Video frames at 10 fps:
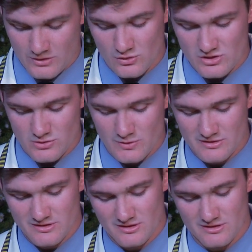You don't just went
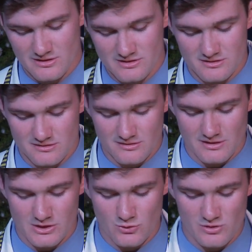to sit and listen,
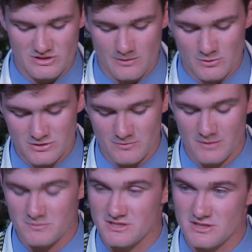and you're always able to
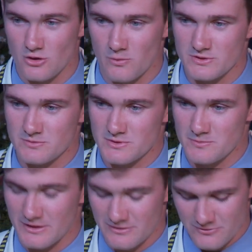make me see the opposite
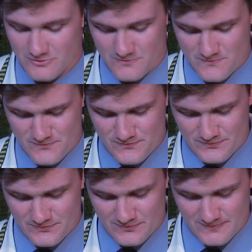perspective.
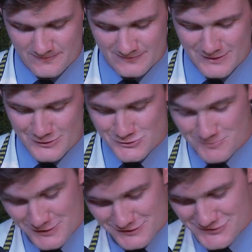To
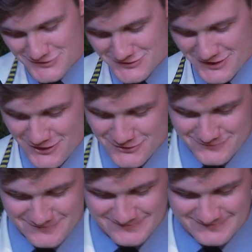my little sister
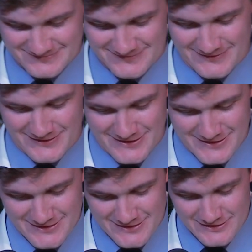Erin,
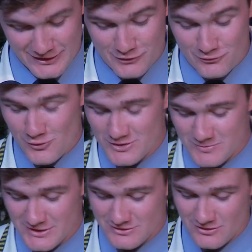thank you for always
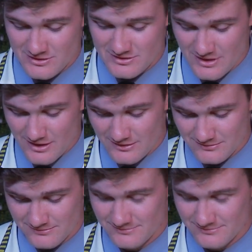being so understanding.